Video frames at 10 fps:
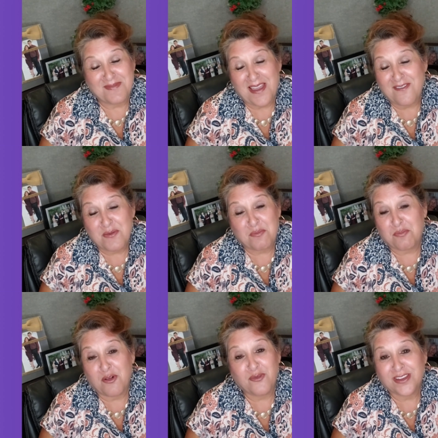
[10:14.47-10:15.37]
I have a
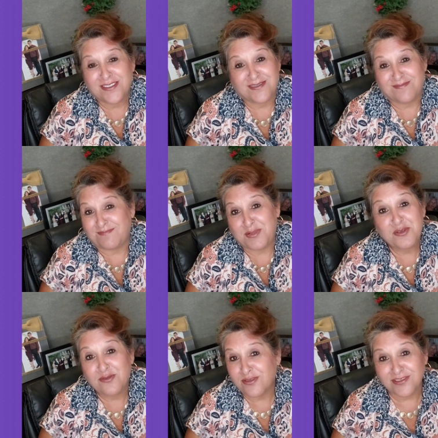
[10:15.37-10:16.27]
perfect,
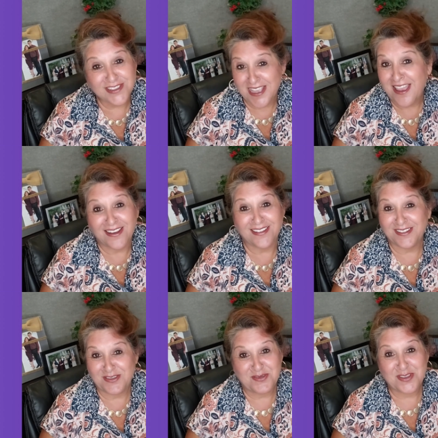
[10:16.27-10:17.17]
beautiful
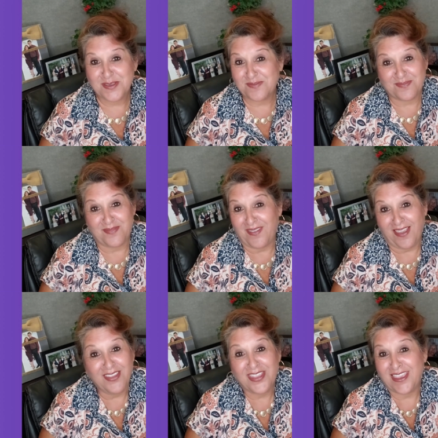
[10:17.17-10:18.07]
son who is
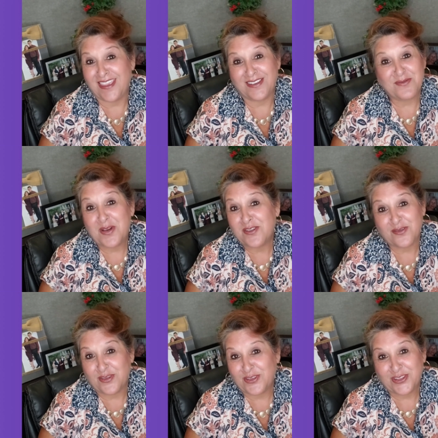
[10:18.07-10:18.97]
healthy and
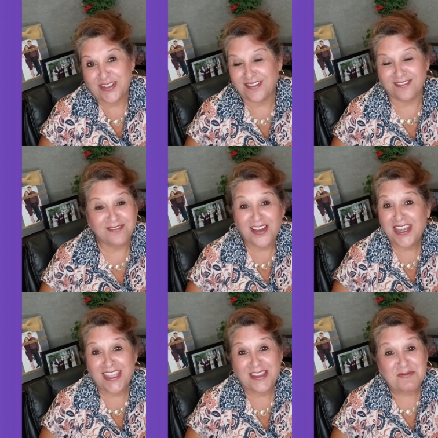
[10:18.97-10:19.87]
wonderful and
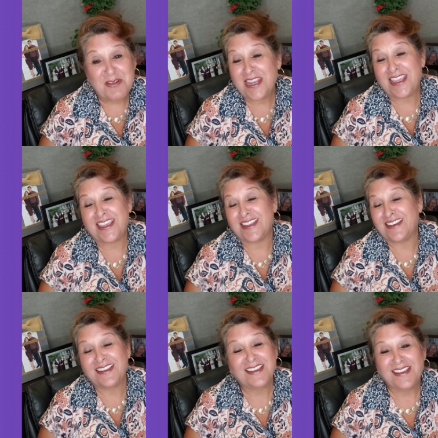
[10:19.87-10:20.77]
funny and witty
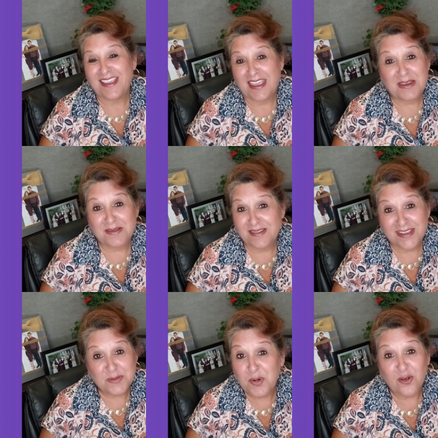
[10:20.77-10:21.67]
and, and
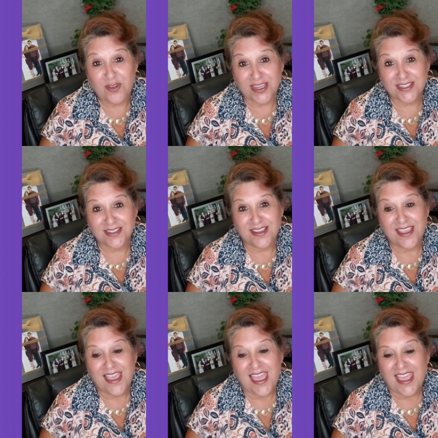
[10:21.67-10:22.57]
is perfect.
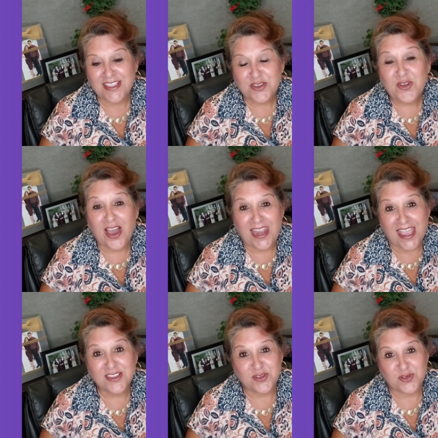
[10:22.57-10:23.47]
And so God
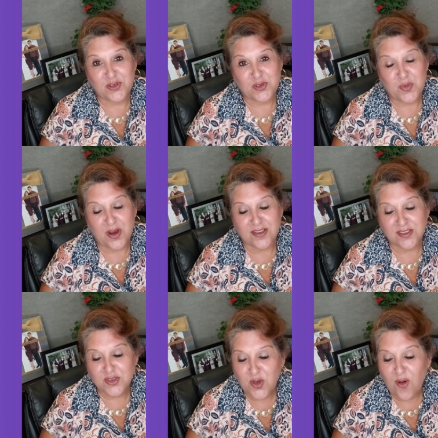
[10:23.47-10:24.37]
answers those
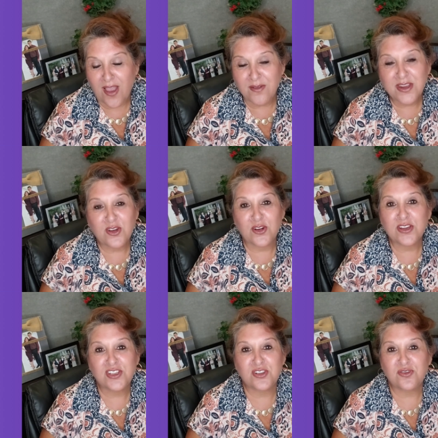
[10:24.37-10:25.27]
prayers. And so I would
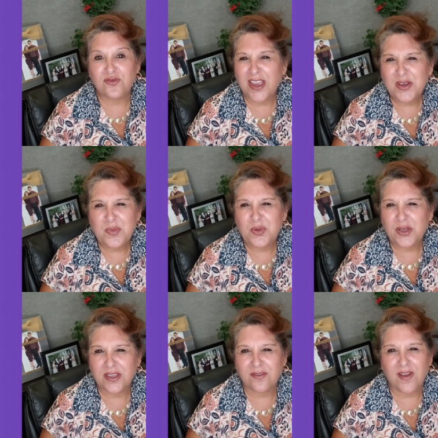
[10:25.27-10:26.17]
encourage you find a
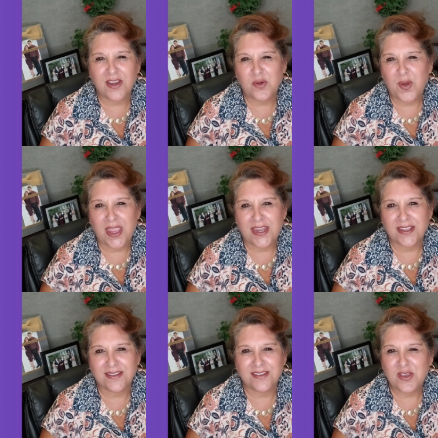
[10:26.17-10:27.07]
book, find a way to